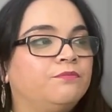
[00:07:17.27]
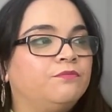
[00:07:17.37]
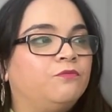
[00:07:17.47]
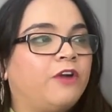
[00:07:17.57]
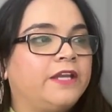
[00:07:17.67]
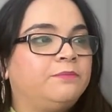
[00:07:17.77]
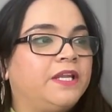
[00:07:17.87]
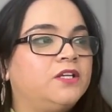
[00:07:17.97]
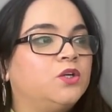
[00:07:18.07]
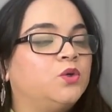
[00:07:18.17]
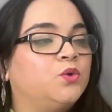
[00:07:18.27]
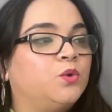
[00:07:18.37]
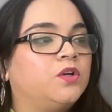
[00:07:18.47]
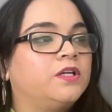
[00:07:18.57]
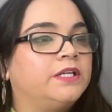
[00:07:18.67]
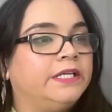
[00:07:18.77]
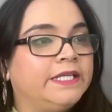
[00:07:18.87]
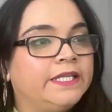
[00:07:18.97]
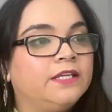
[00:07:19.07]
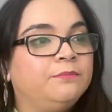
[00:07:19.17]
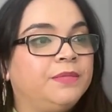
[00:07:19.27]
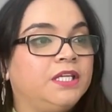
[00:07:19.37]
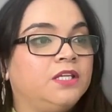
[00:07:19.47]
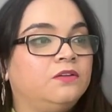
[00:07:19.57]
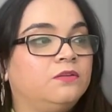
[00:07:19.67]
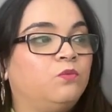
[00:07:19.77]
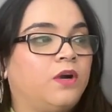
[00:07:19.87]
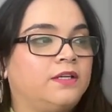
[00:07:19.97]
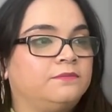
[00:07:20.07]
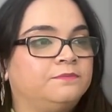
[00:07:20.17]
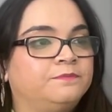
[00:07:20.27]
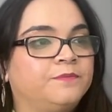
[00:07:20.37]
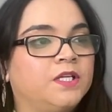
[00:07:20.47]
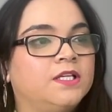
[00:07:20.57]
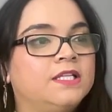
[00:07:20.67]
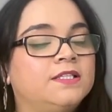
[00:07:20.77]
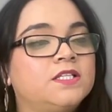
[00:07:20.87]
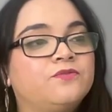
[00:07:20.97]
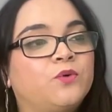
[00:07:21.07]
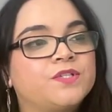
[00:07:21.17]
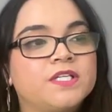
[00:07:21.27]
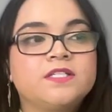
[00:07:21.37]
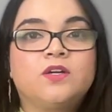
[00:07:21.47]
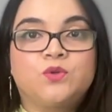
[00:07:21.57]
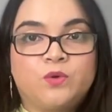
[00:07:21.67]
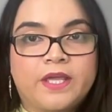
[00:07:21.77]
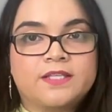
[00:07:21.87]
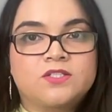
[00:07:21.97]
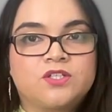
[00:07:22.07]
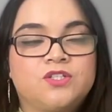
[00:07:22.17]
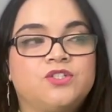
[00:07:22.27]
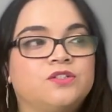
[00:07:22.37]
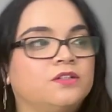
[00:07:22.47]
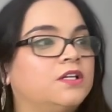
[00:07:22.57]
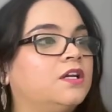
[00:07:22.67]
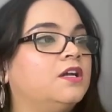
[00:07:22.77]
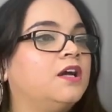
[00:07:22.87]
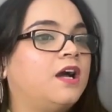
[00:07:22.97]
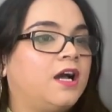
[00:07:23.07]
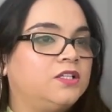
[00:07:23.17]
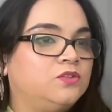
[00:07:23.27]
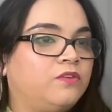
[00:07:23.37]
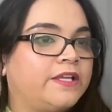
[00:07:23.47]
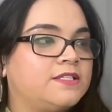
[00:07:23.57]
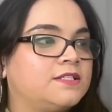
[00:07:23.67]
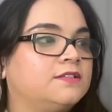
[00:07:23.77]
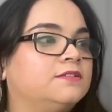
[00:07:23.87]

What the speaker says: White played rook db1. This forces a rook exchange. Otherwise,